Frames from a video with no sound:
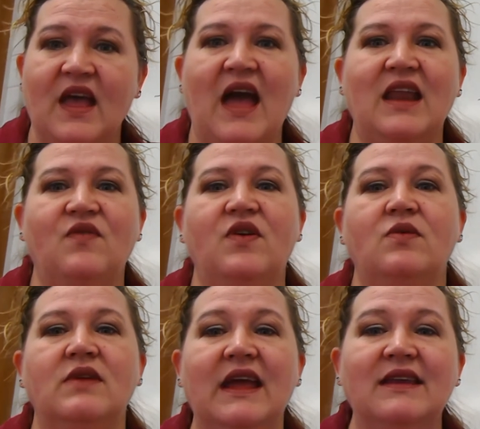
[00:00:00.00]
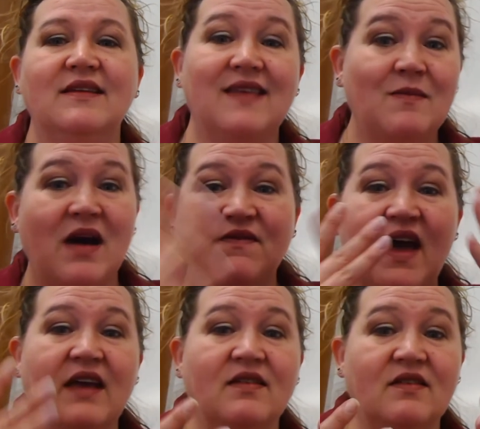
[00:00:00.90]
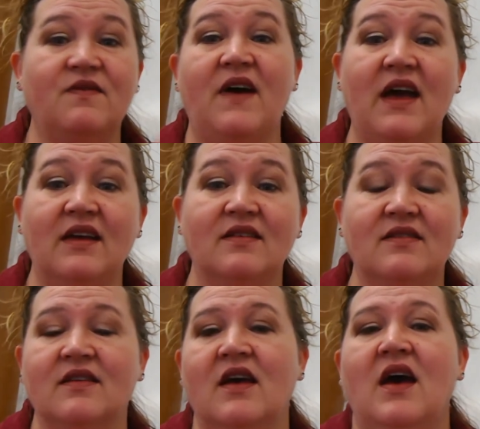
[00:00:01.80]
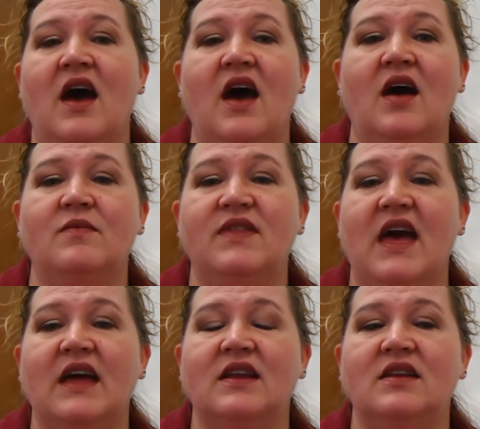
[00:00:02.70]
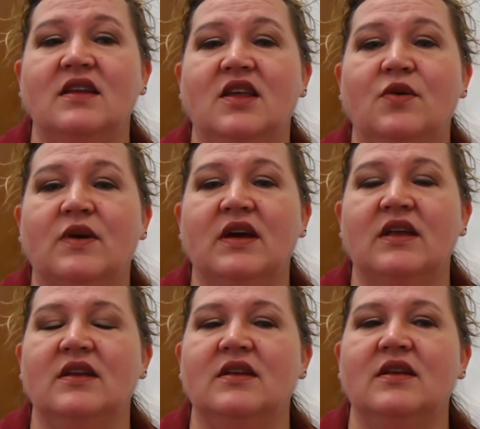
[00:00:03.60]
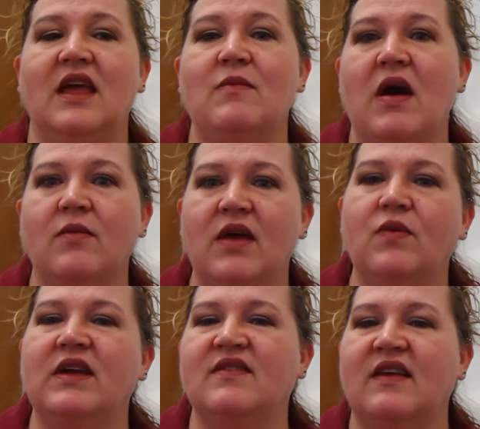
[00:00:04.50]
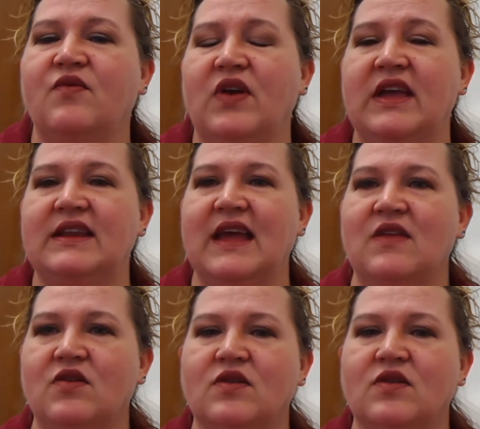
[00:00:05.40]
And if you need to see my face to face, then you can email me and we can see if we can get together.